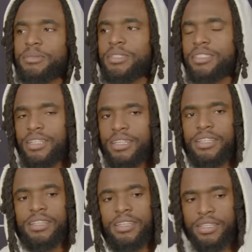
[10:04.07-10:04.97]
but it's like,
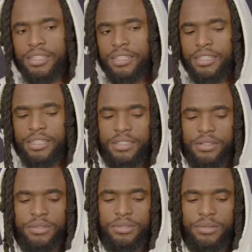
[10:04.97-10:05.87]

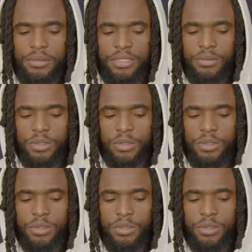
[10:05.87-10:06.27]
you know what I'm saying?